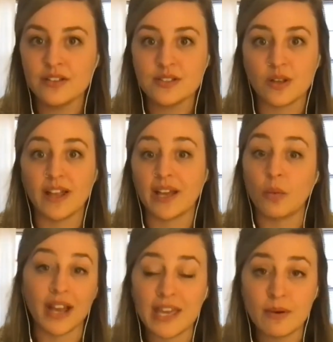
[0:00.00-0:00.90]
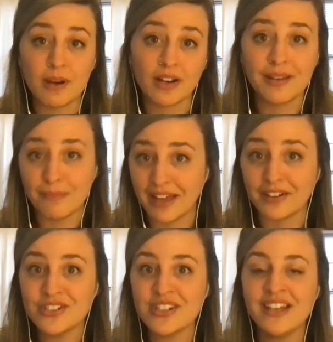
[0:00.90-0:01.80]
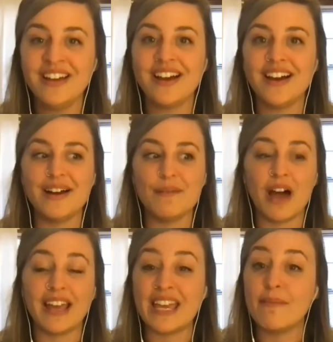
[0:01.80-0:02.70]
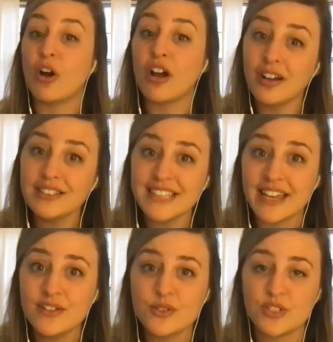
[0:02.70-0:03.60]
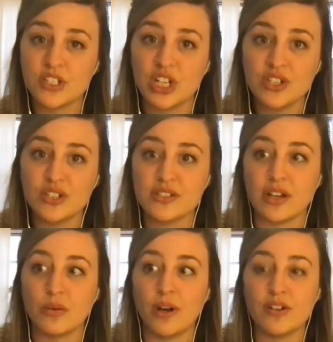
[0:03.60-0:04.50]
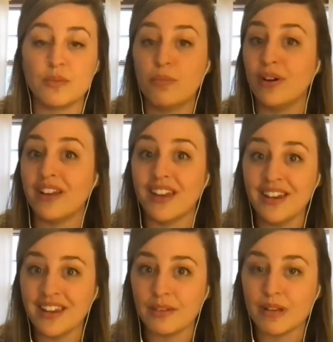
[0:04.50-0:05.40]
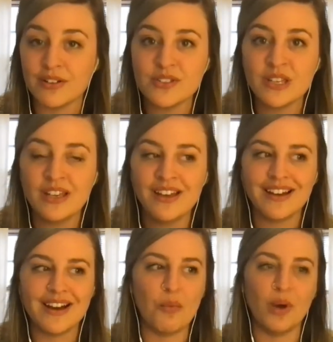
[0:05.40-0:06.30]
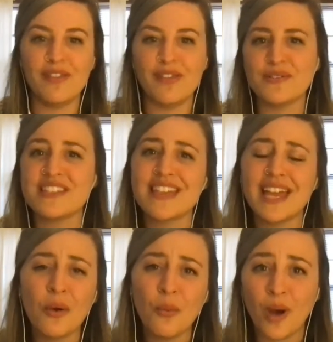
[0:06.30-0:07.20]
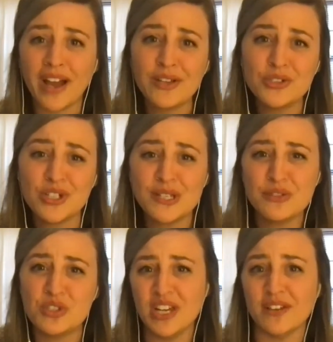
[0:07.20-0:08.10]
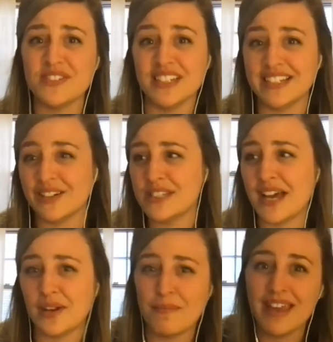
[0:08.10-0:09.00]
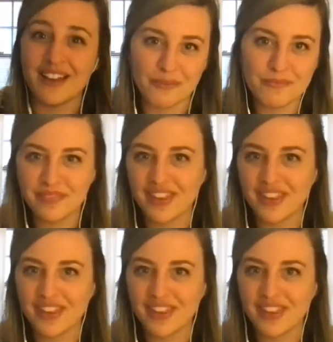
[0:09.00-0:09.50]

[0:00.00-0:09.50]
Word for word: So, like why email marketing matters, um, email content, so suggestions on what to put in emails. Uh, one of those is like why you should use GIFs, and here's how to make them.